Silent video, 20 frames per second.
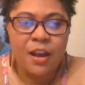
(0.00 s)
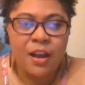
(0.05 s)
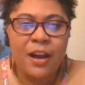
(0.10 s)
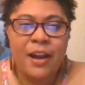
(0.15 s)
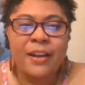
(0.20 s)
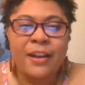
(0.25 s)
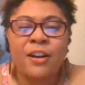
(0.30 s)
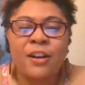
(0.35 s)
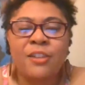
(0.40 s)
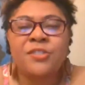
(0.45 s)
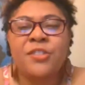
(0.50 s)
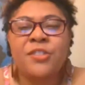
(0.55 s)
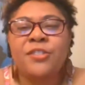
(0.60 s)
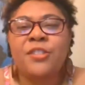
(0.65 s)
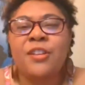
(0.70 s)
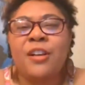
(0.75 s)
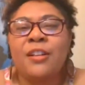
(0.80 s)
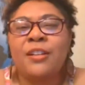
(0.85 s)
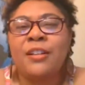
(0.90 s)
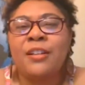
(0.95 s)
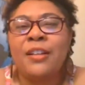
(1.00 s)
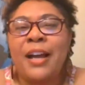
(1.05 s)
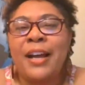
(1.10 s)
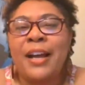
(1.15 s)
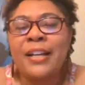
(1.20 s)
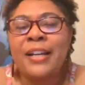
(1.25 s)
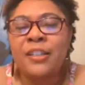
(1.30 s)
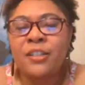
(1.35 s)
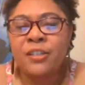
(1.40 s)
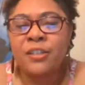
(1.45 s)
I also saw Light
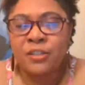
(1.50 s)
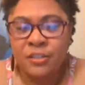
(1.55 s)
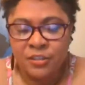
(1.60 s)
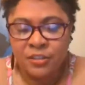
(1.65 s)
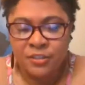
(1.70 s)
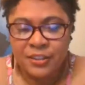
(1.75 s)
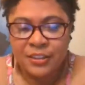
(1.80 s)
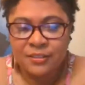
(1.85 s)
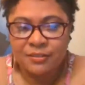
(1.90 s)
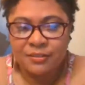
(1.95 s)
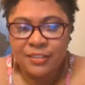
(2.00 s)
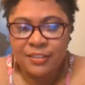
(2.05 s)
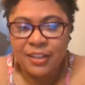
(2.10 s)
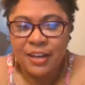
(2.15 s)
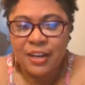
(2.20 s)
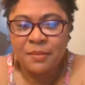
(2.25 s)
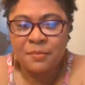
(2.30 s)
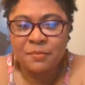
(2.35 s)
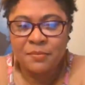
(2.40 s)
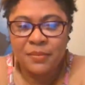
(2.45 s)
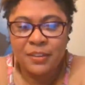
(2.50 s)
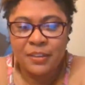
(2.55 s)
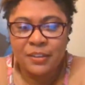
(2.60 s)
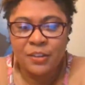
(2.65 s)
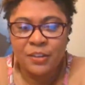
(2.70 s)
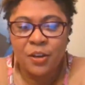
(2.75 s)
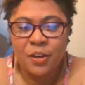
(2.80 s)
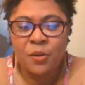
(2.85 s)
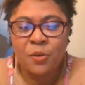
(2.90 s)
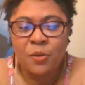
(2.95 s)
Girls,
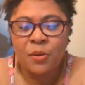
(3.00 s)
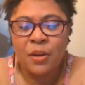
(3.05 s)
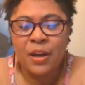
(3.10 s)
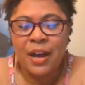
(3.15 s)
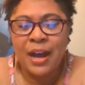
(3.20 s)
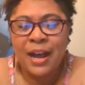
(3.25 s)
though